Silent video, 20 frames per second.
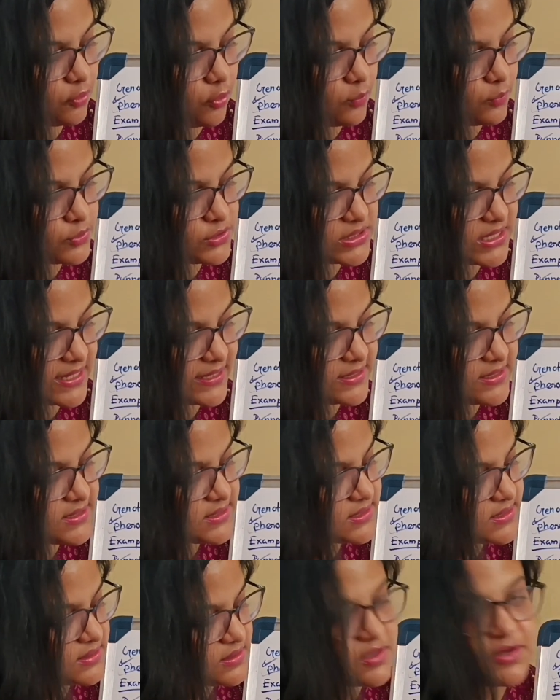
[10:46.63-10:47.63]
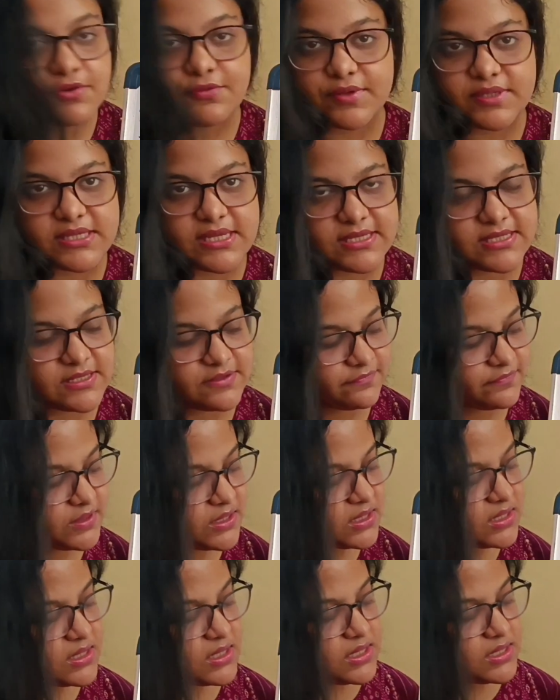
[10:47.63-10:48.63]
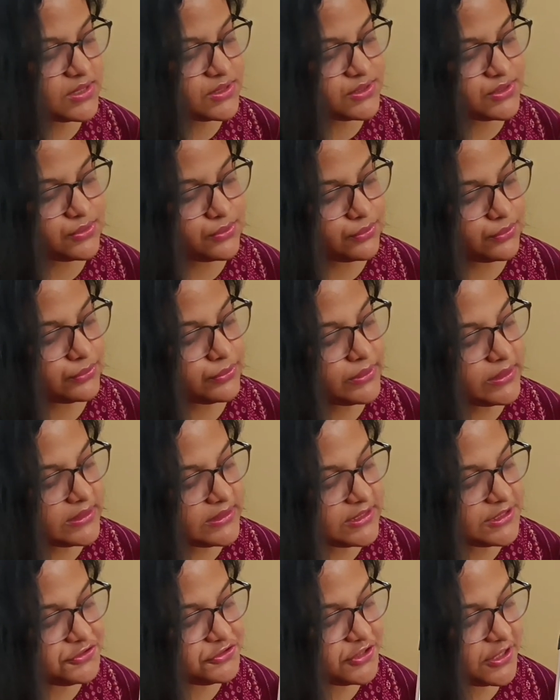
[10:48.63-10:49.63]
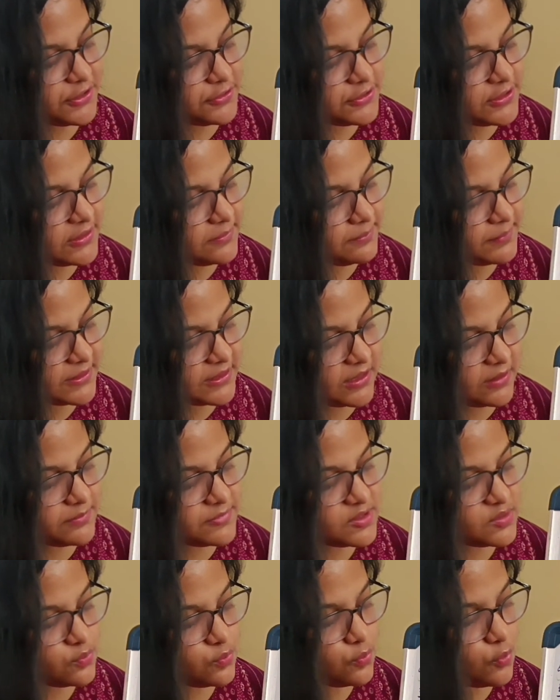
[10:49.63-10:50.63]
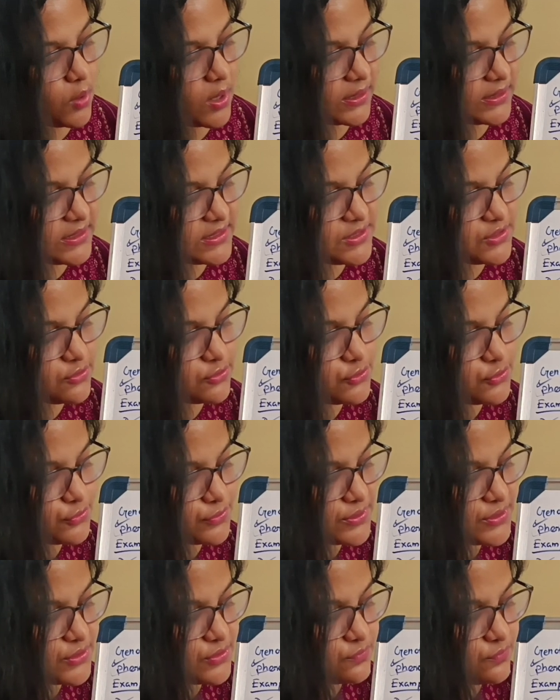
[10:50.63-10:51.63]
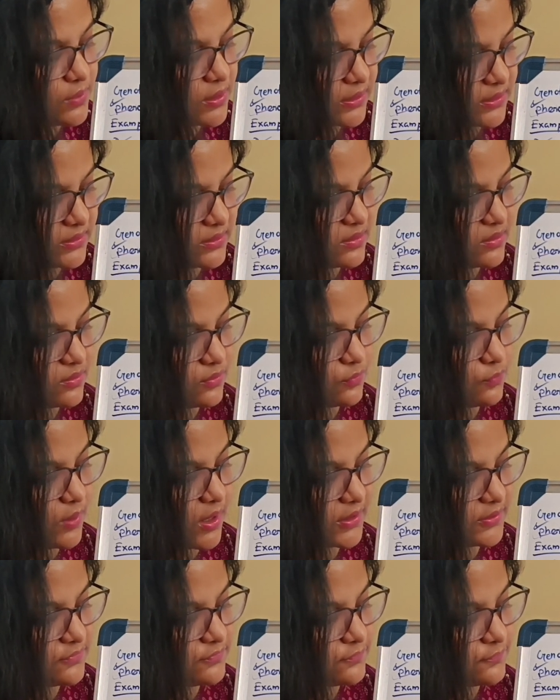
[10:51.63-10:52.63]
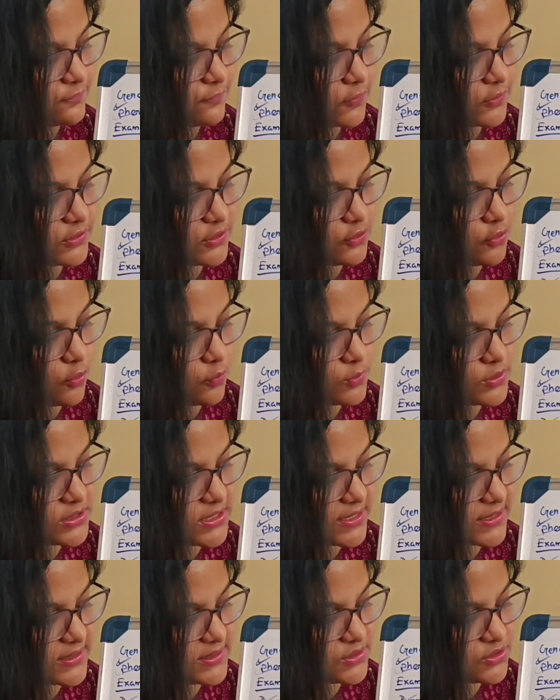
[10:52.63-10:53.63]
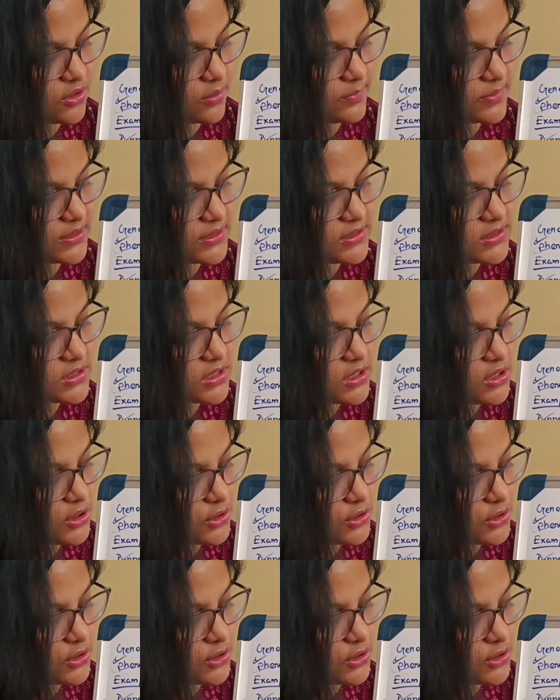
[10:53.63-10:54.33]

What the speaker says: homozygous recessive. So the genotype becomes 1:2:1. 1 for the homozygous dominant,